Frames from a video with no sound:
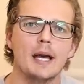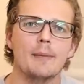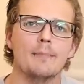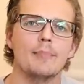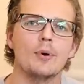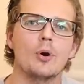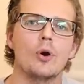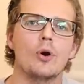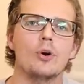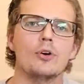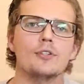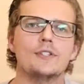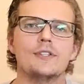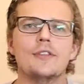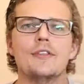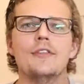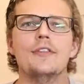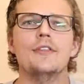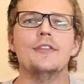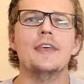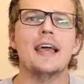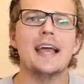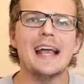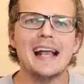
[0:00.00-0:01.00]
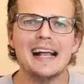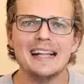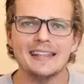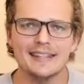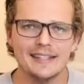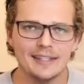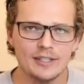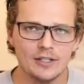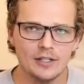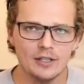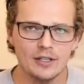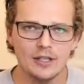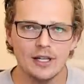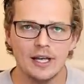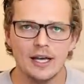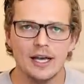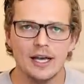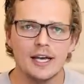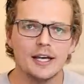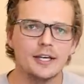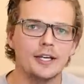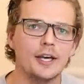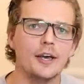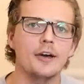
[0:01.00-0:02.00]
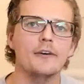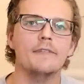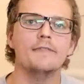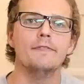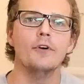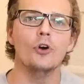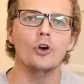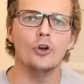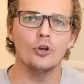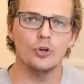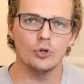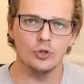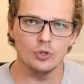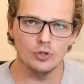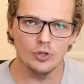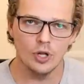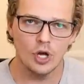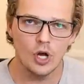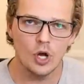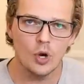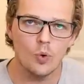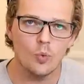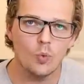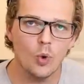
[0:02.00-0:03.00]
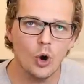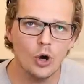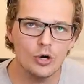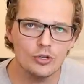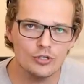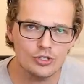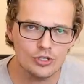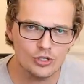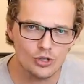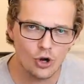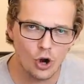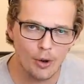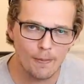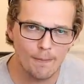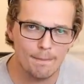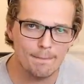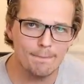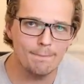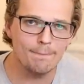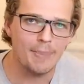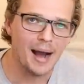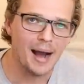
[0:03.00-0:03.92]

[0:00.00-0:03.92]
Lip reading: because their little cavoodle won't stop